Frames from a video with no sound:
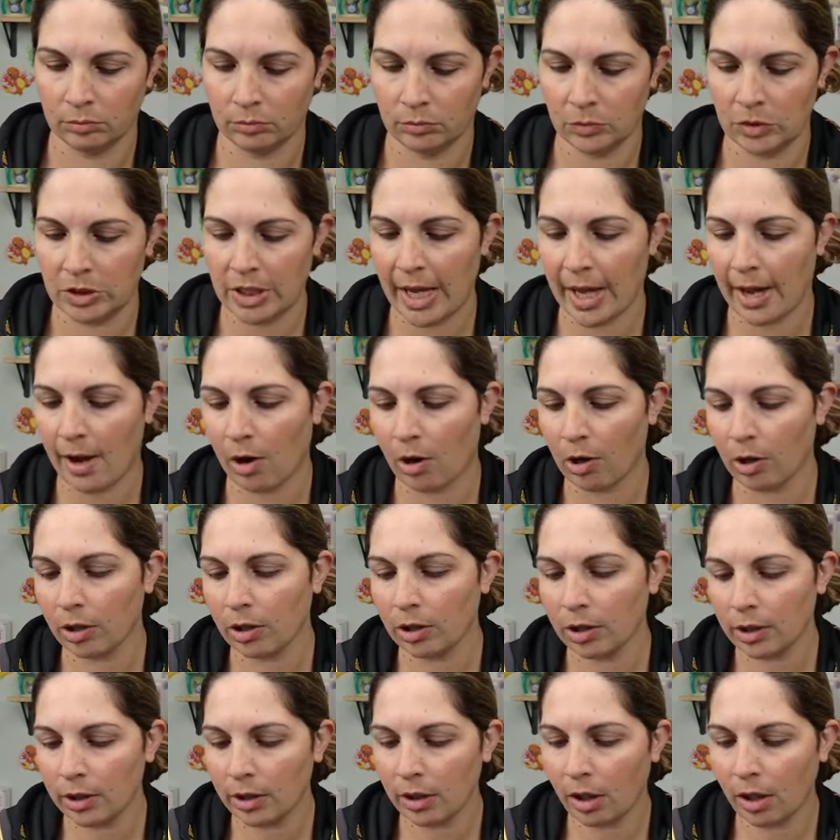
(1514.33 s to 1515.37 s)
Is that
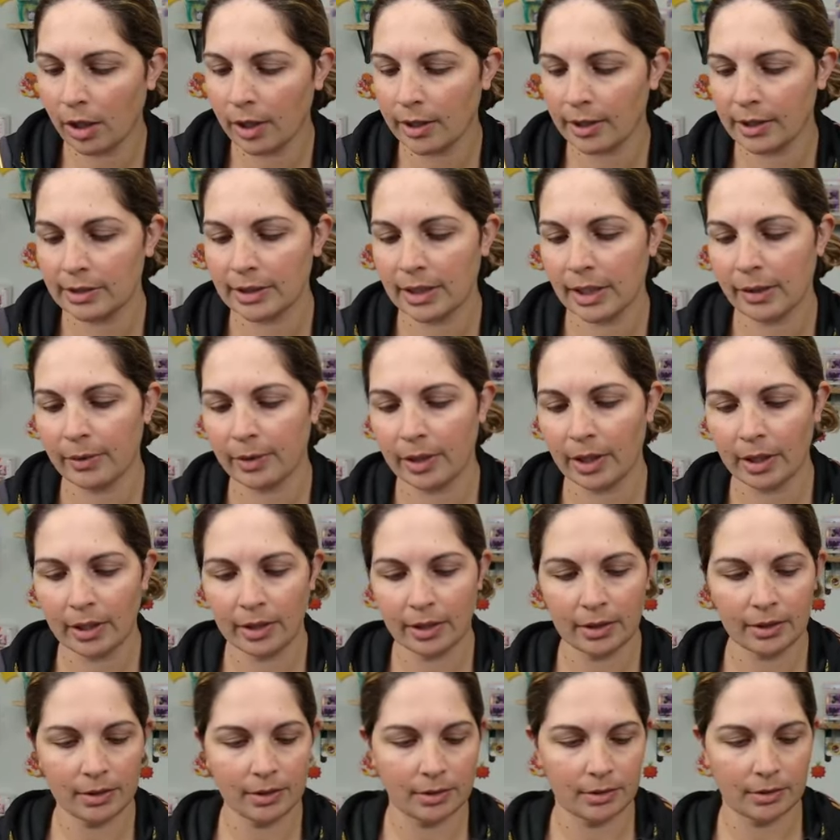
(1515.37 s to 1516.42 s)
Archlodon? Is that what that is?